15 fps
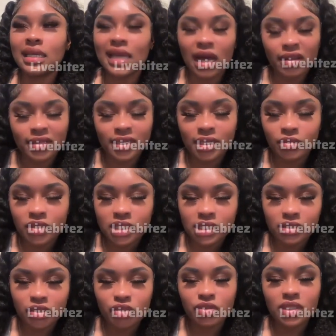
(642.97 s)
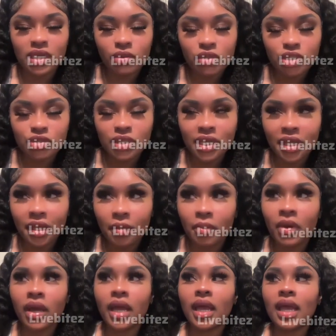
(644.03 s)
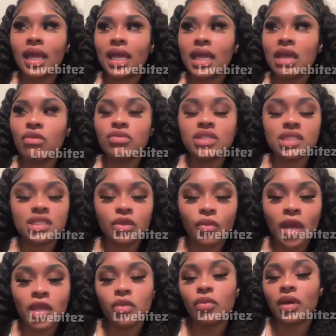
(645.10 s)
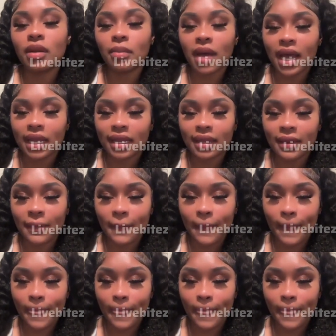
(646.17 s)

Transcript: y'all did what you did what you did, but it was just the way you went about it.